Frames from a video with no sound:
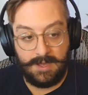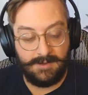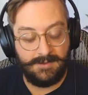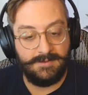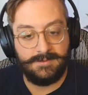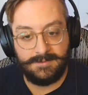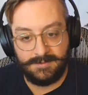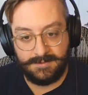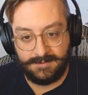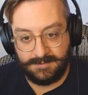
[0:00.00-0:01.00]
more franchisee
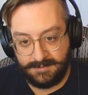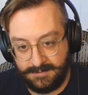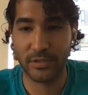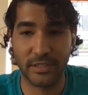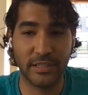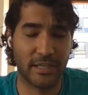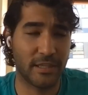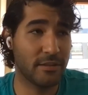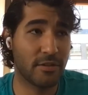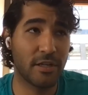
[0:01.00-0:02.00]
agreements as of recently i
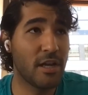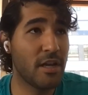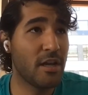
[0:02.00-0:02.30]
think they're